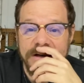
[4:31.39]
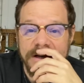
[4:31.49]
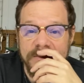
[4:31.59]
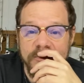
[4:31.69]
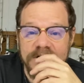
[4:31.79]

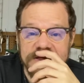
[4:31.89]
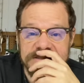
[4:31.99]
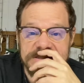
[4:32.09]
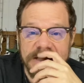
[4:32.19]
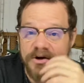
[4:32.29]

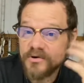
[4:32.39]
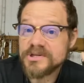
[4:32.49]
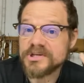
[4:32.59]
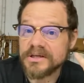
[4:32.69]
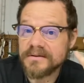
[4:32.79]
was a
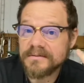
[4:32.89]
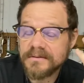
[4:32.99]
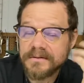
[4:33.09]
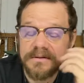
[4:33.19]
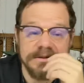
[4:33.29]
Christian,
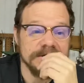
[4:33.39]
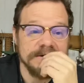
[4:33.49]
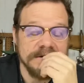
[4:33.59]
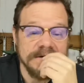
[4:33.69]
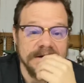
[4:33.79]

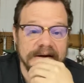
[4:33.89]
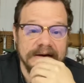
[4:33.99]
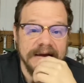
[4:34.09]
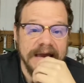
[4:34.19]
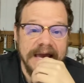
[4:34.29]

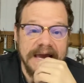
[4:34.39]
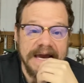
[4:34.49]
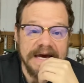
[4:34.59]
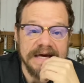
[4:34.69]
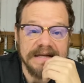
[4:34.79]

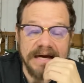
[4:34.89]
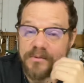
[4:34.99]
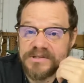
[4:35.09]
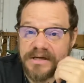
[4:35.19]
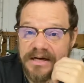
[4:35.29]
and I
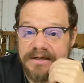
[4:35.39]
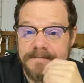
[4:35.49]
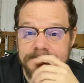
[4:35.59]
was not.